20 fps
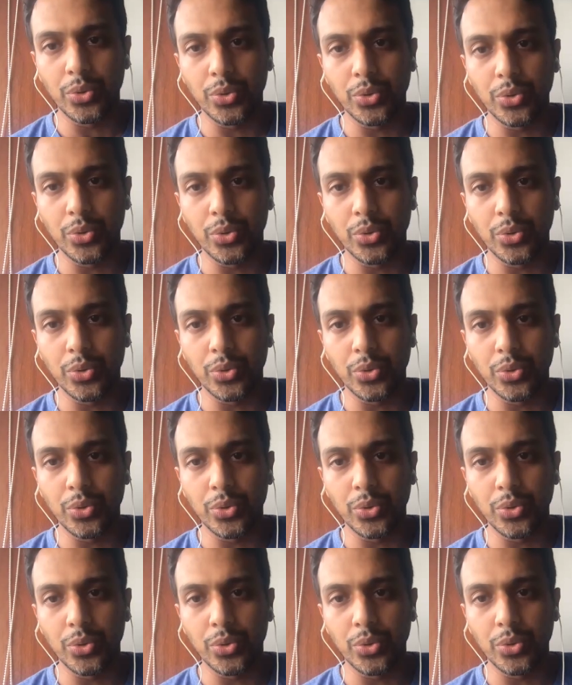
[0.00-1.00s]
have a few
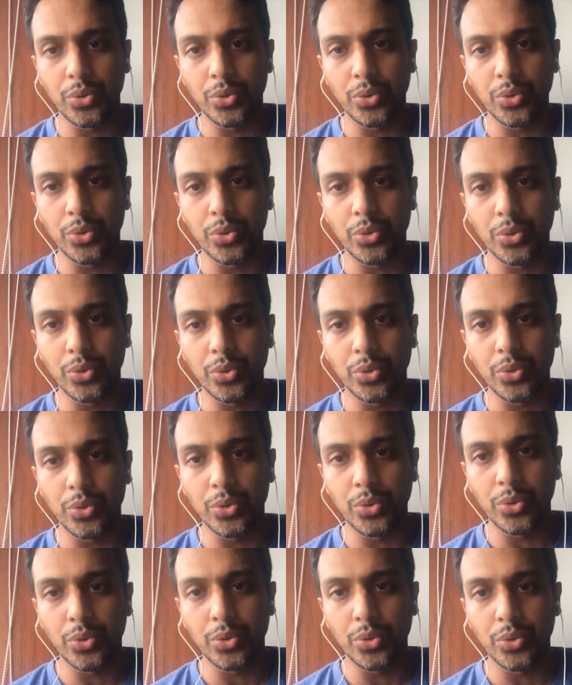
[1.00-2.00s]
patients who kind of run
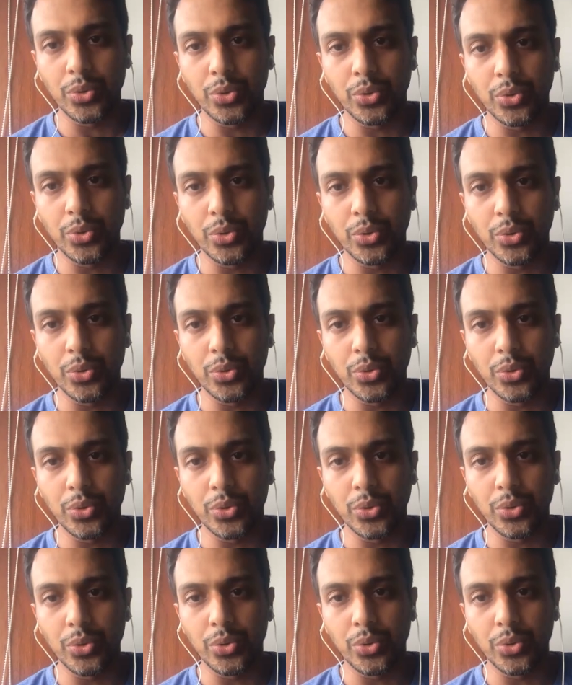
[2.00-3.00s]
minimalistic bare
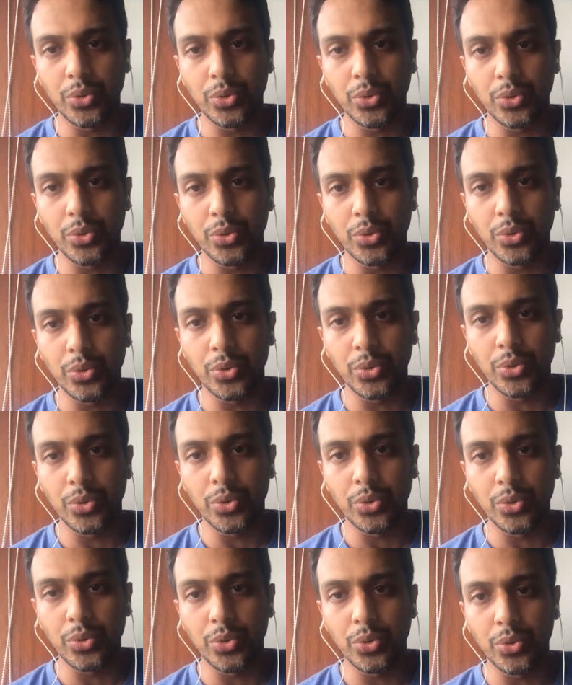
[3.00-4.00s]
feet and are
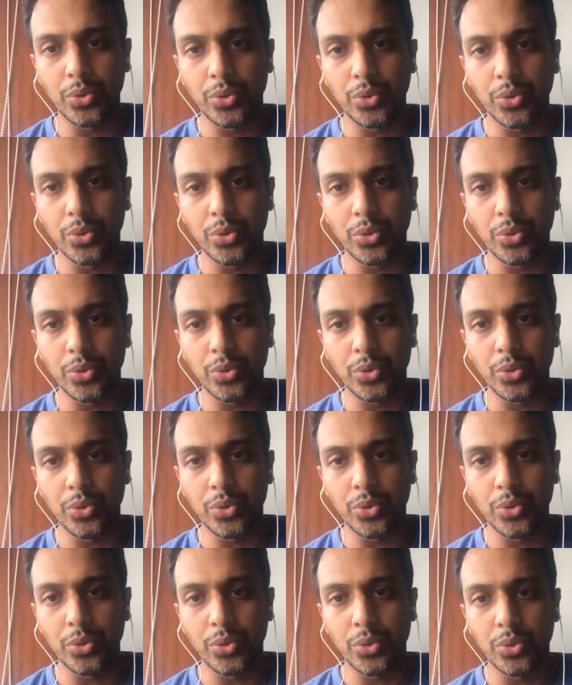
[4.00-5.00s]
flat footed, but their
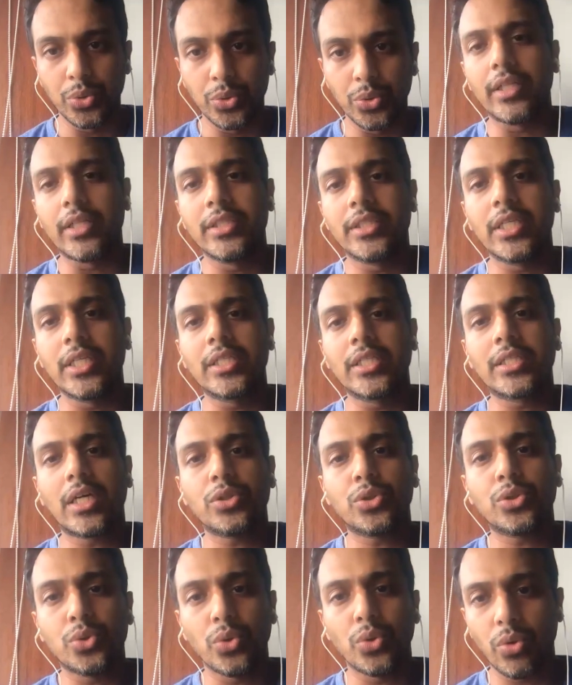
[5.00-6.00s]
foot intrinsics are
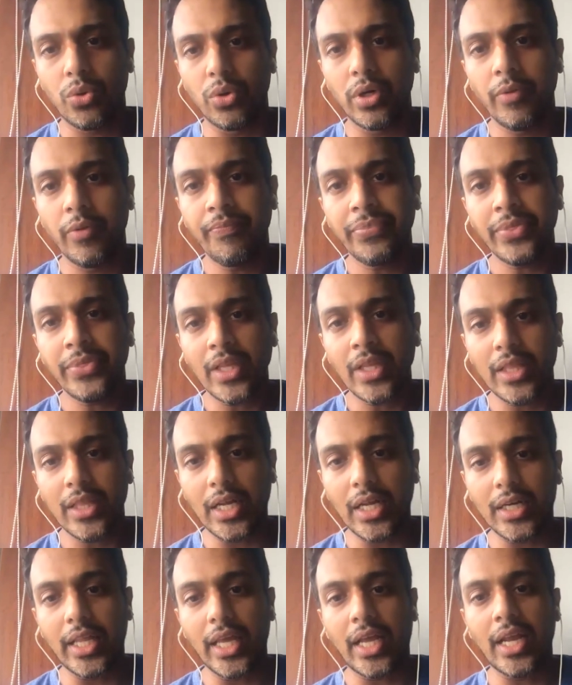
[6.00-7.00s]
so good that
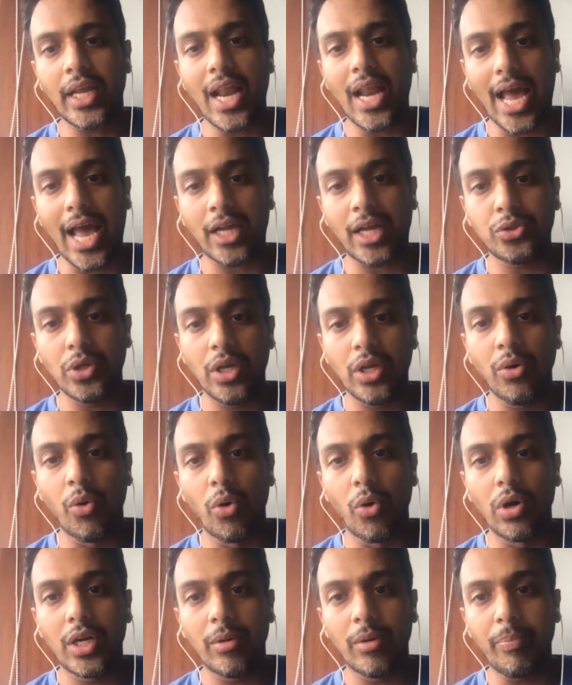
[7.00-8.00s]
they can actually
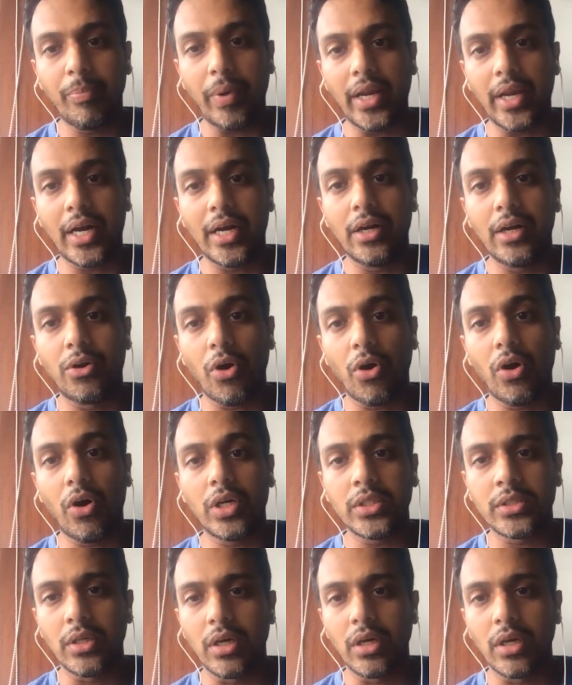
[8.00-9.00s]
hold a pen and draw
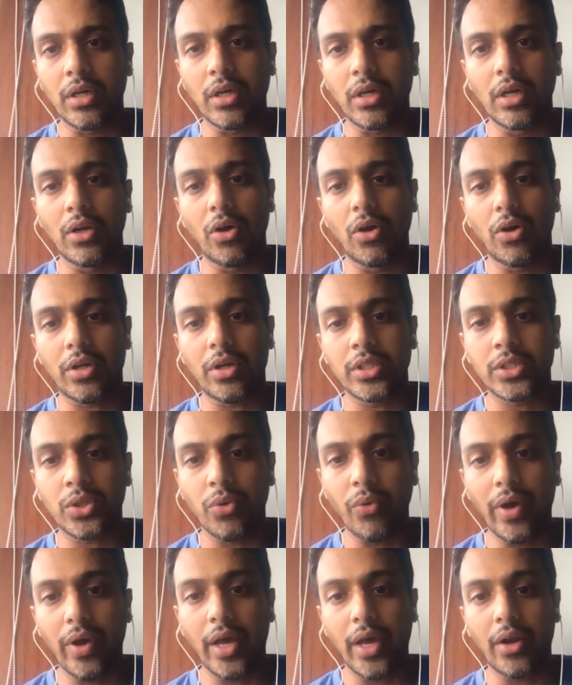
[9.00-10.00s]
a circle or a
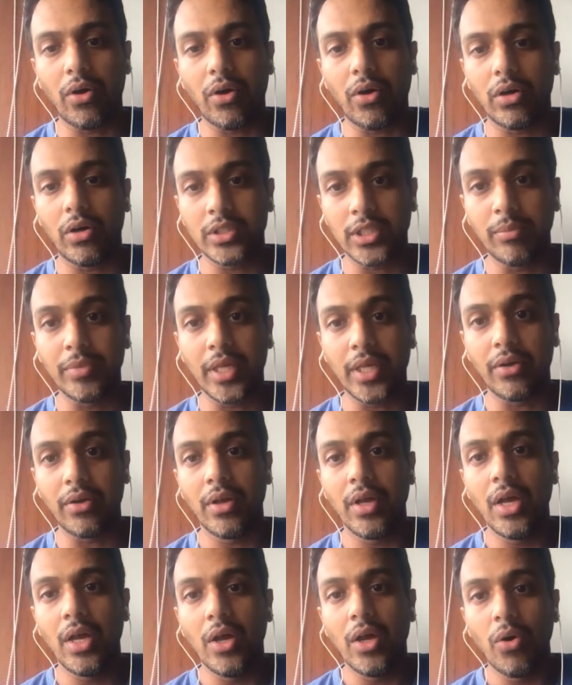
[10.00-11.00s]
square or something,
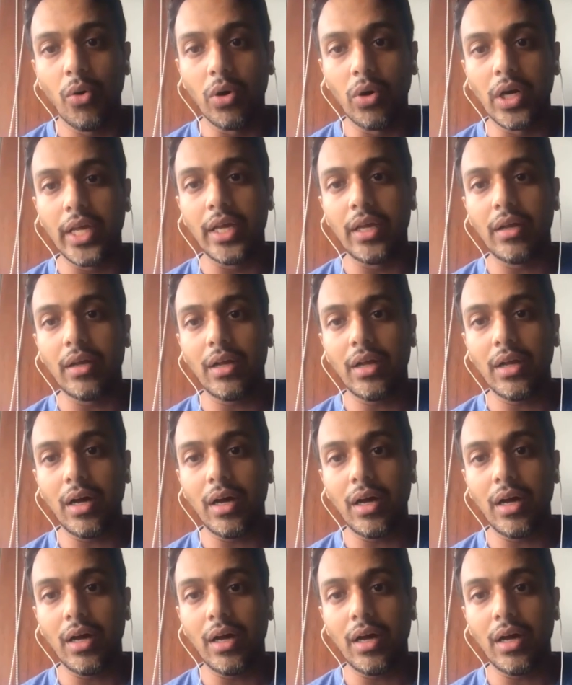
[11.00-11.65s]
holding a